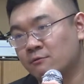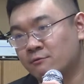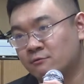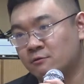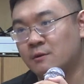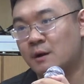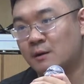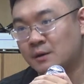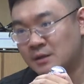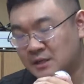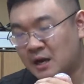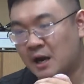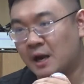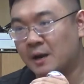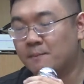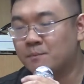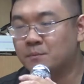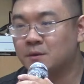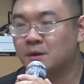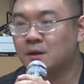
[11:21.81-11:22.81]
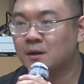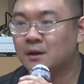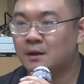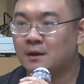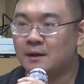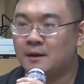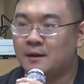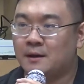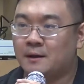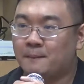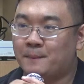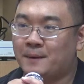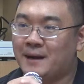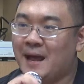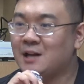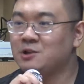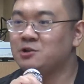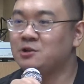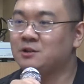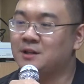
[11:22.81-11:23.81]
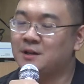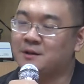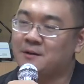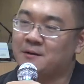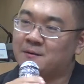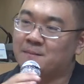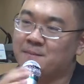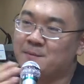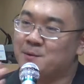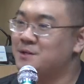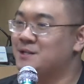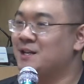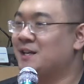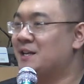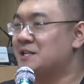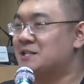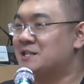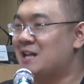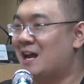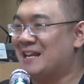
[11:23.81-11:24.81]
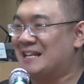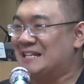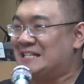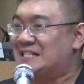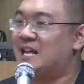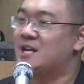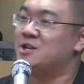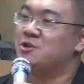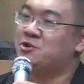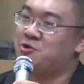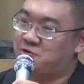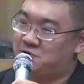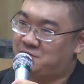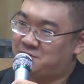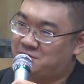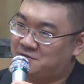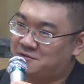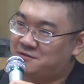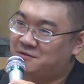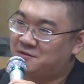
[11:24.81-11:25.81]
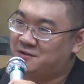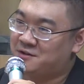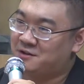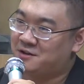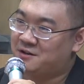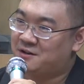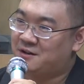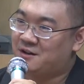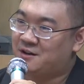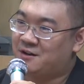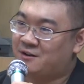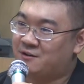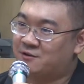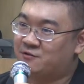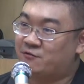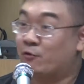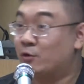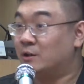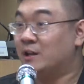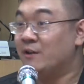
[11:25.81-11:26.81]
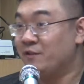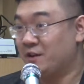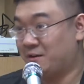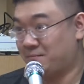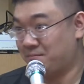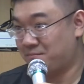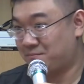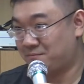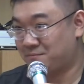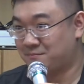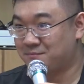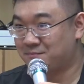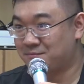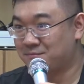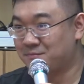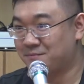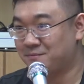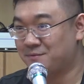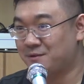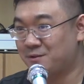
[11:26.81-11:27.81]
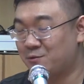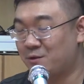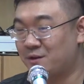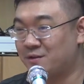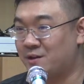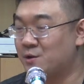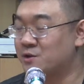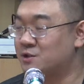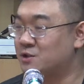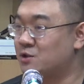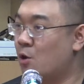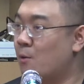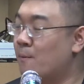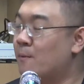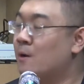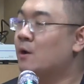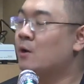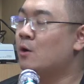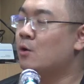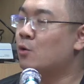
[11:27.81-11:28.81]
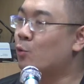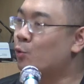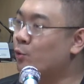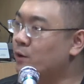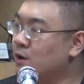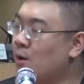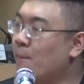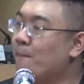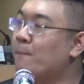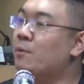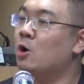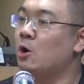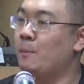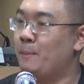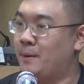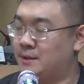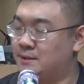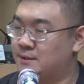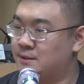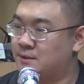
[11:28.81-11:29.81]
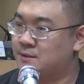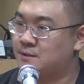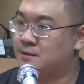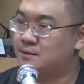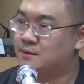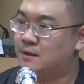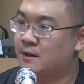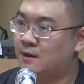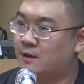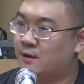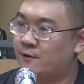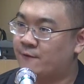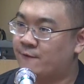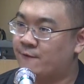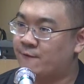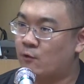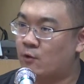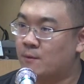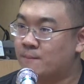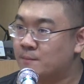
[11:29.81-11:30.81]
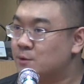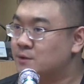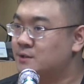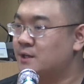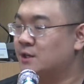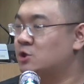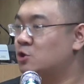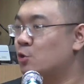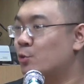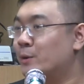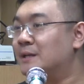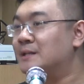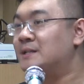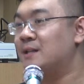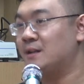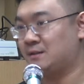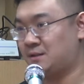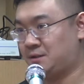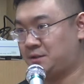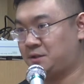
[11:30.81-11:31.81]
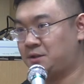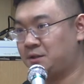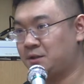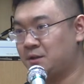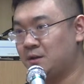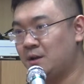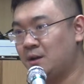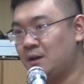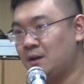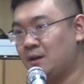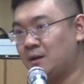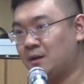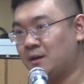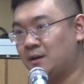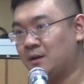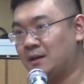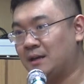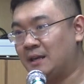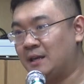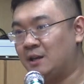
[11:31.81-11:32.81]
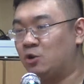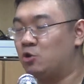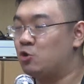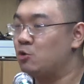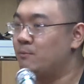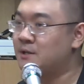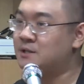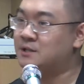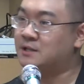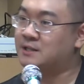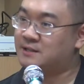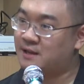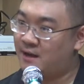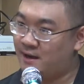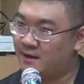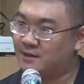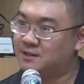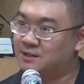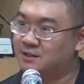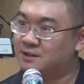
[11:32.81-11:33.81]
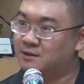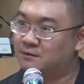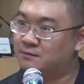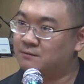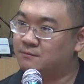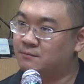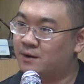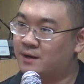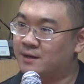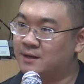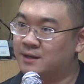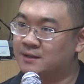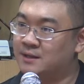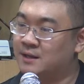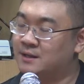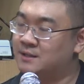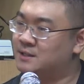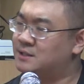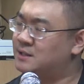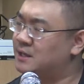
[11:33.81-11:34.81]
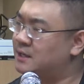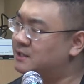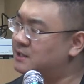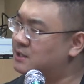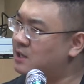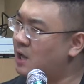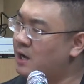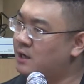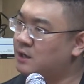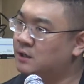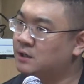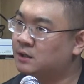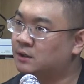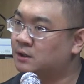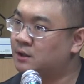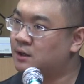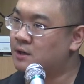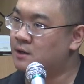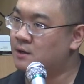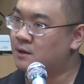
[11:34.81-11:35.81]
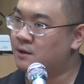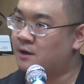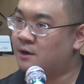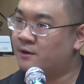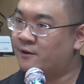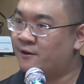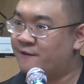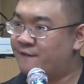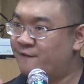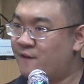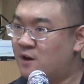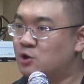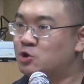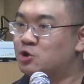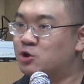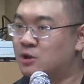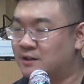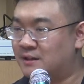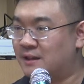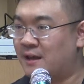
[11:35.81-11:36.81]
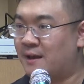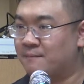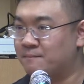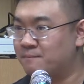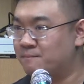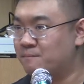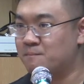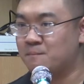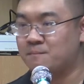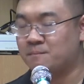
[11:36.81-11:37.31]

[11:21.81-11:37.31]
throughout time, but actually, music is not essential for living, right? There is no real purpose for music to exist in human society, right? It's not a function that